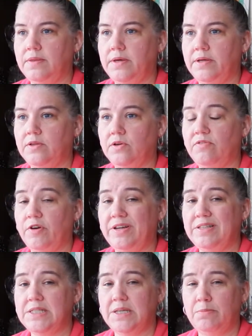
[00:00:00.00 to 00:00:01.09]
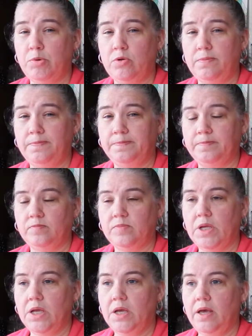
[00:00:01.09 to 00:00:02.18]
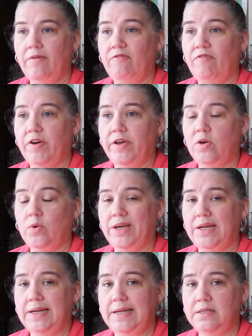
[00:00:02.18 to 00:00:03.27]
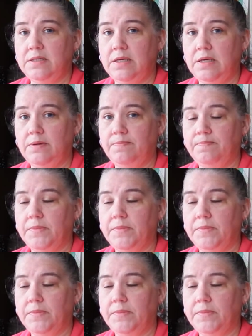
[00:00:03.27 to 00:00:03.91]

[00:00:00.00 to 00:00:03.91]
they look very simple very quick and easy.